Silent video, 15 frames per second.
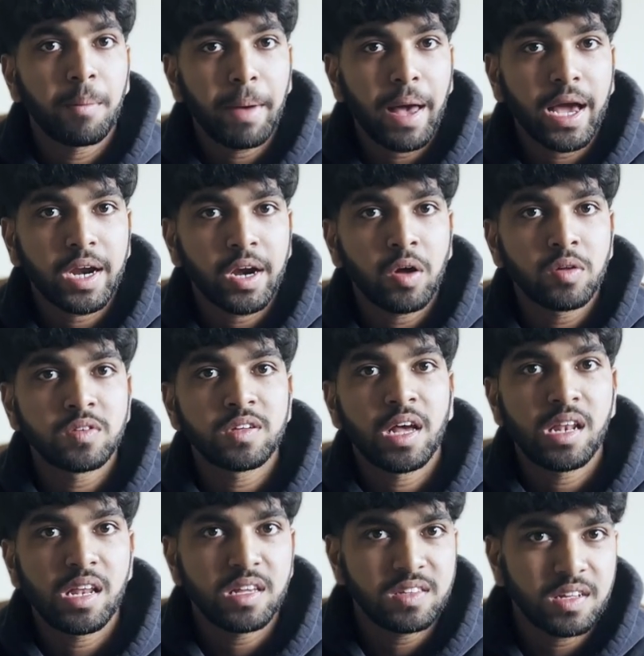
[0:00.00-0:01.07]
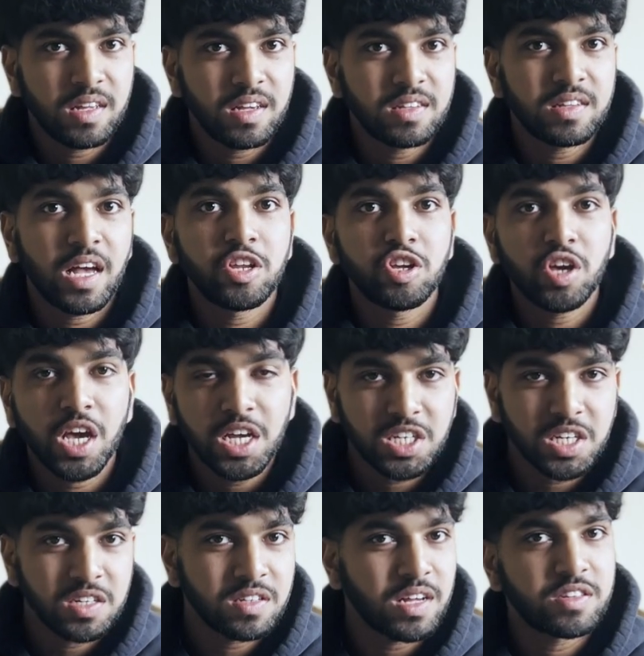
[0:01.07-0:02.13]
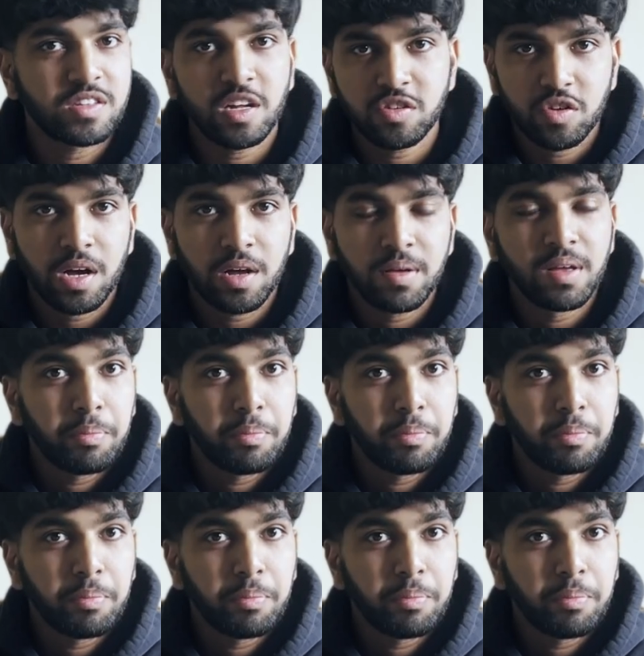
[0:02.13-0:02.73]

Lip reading: backgrounds, ethnicities, educations, etc.